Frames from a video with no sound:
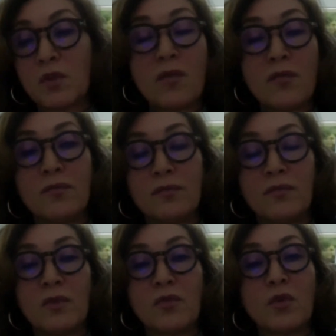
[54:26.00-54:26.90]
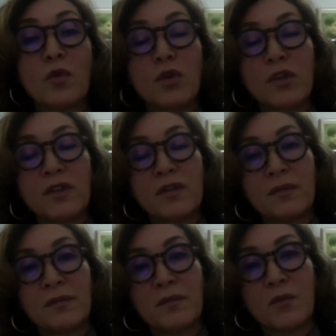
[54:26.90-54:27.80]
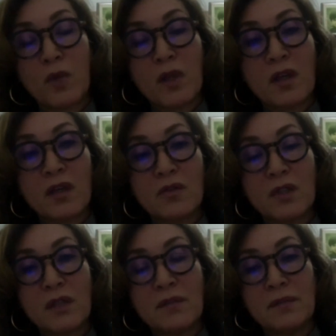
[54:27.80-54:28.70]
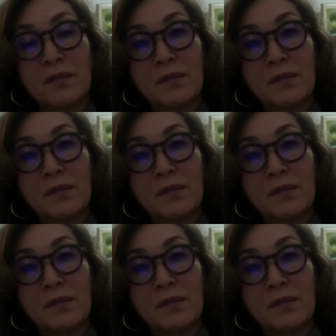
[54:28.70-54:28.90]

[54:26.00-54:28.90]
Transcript: go forward with the country.